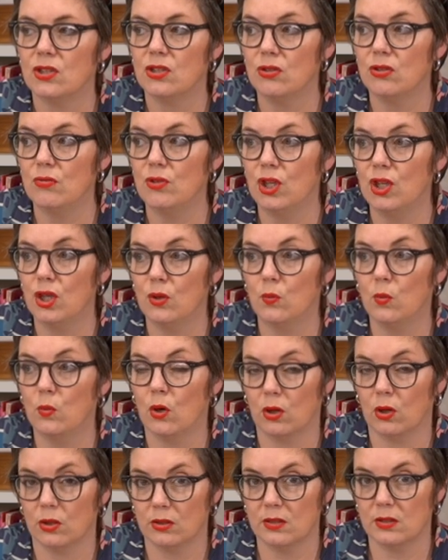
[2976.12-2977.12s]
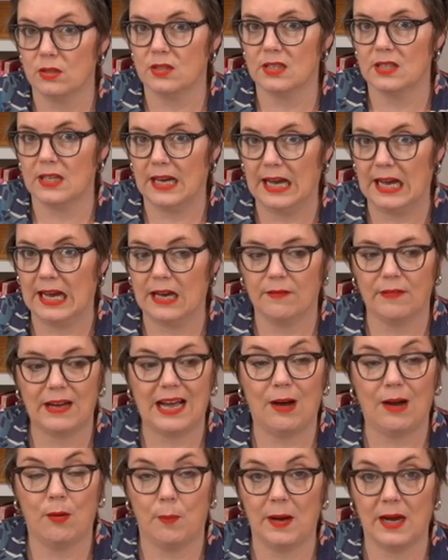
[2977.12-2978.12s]
Do you want to have
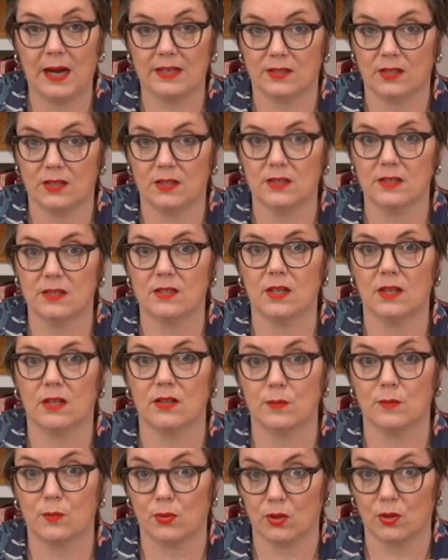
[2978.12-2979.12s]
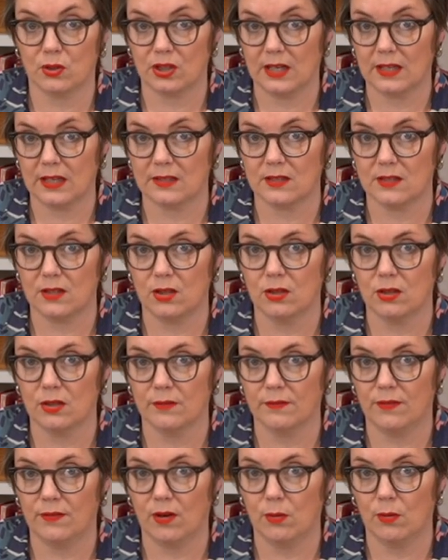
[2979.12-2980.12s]
our patterns done as projects that you
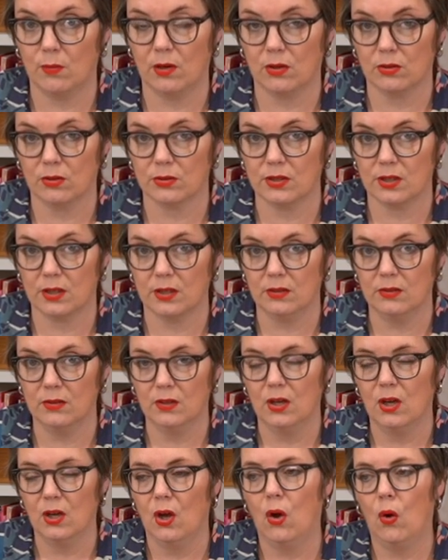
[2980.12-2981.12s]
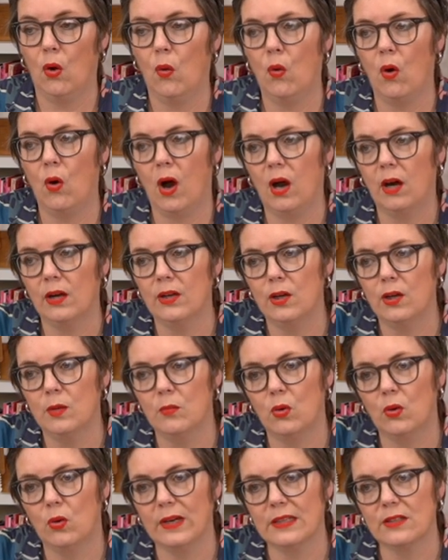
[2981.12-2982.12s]
can follow along to? Or are you
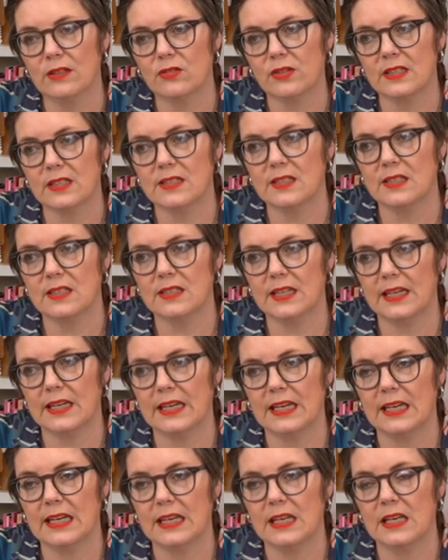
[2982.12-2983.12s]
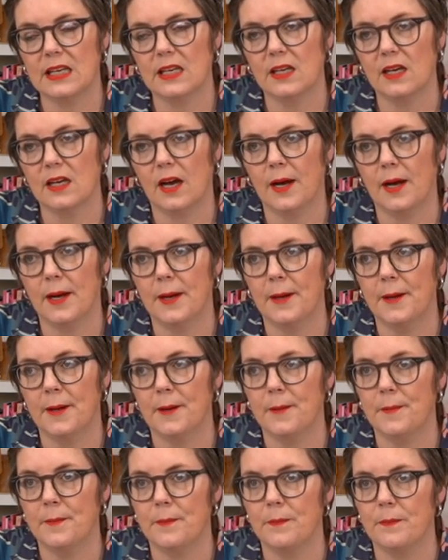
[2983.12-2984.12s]
more interested in
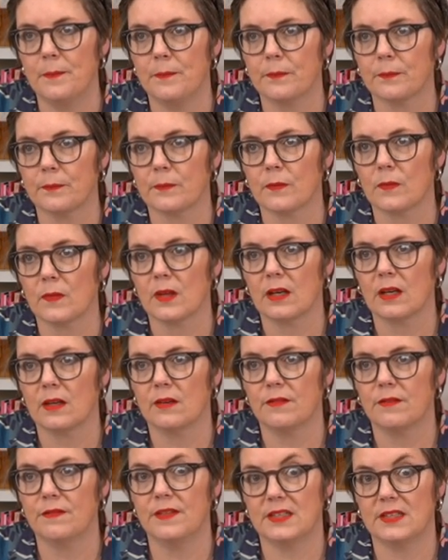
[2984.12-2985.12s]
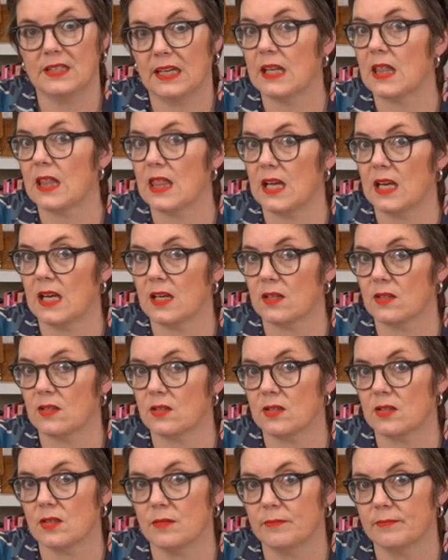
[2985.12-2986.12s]
fitting
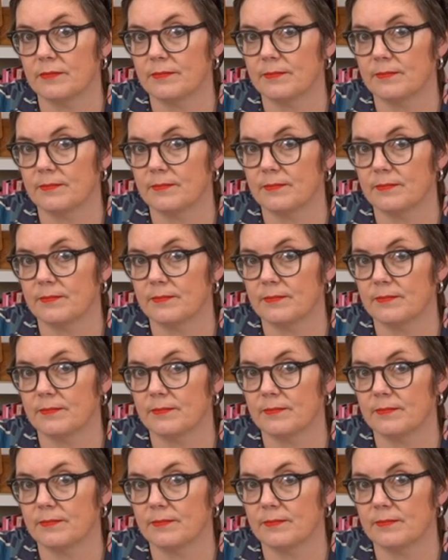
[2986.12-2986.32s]
things